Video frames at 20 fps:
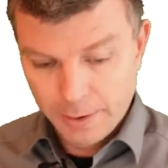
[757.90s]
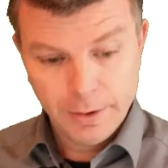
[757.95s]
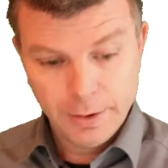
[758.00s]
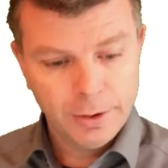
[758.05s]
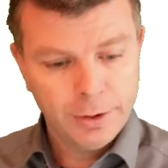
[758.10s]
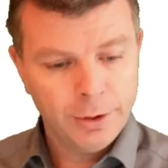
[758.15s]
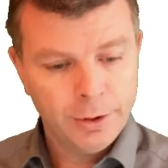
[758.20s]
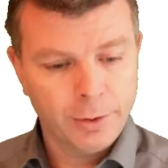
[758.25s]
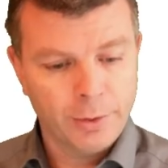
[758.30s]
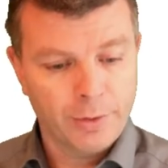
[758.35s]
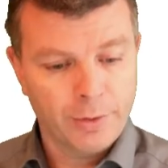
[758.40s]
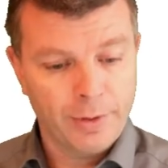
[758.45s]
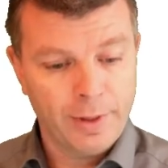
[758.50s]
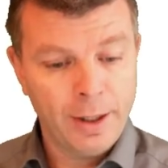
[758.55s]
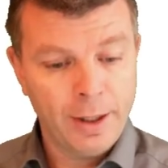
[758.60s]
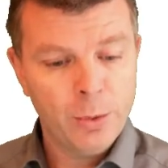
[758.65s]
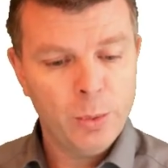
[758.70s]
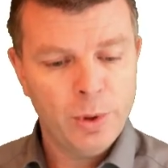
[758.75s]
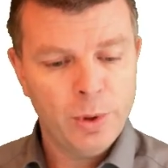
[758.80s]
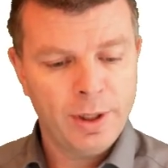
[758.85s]
So
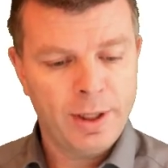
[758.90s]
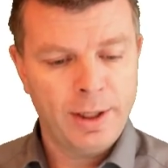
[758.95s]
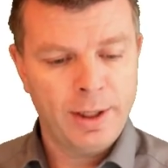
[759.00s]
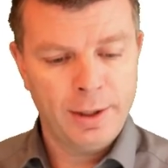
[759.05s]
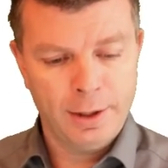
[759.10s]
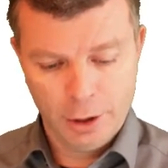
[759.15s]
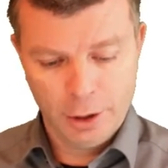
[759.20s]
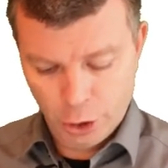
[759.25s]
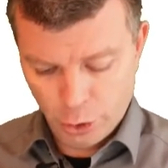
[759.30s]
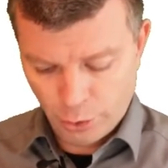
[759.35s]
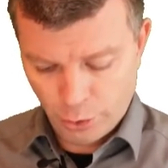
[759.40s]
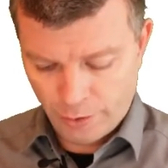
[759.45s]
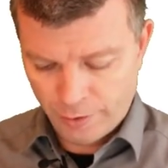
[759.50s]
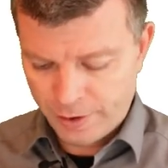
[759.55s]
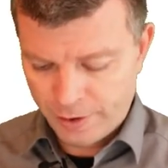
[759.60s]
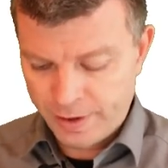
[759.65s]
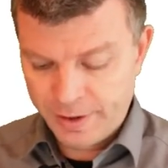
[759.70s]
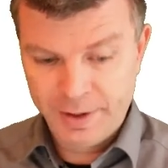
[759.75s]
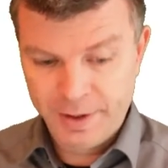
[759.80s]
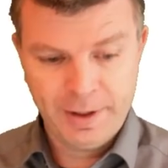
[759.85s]
then we can issue the
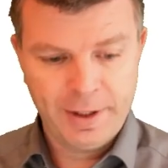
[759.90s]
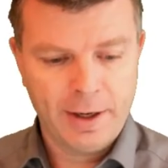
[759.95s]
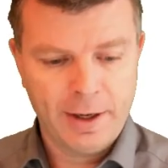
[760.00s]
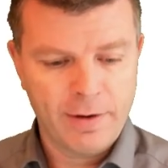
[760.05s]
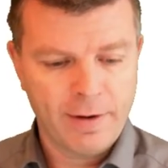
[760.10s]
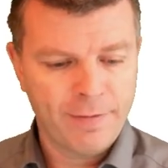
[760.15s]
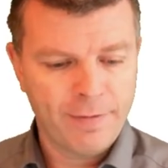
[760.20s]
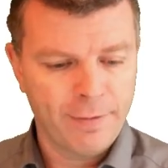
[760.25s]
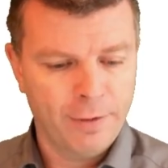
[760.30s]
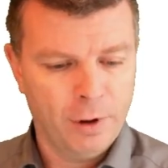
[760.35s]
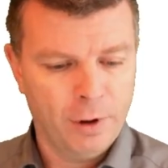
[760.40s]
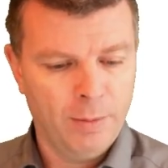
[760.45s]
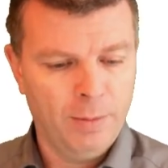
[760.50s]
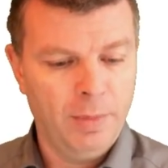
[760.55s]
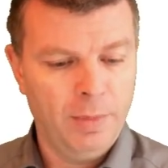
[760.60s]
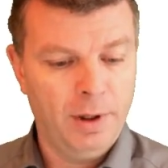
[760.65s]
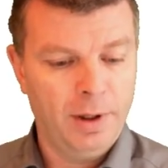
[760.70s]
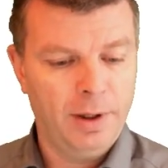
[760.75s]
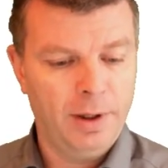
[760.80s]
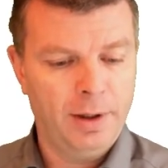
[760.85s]
Terraform
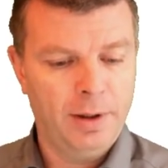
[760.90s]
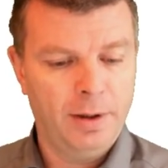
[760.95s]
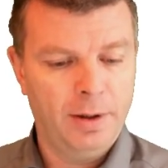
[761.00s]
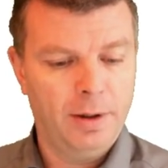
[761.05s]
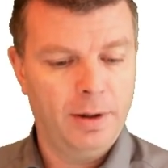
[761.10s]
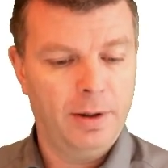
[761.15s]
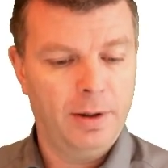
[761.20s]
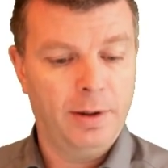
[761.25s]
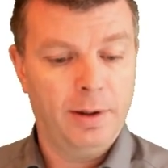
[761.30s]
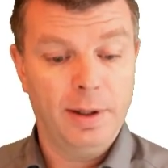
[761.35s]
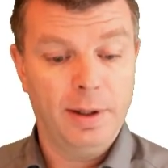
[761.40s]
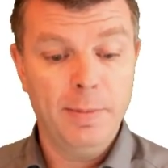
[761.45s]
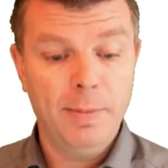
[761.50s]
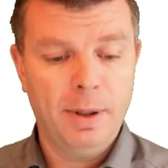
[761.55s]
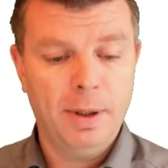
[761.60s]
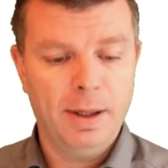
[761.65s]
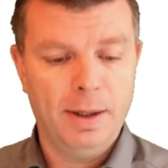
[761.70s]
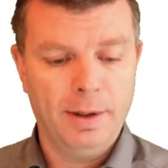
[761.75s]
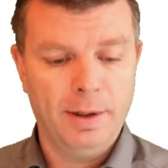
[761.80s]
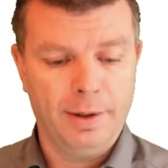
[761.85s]

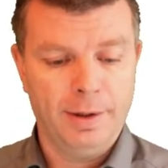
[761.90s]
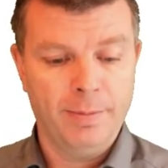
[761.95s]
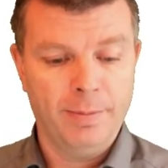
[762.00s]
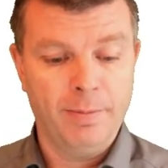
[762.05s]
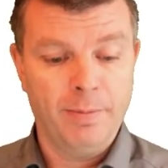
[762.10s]
apply.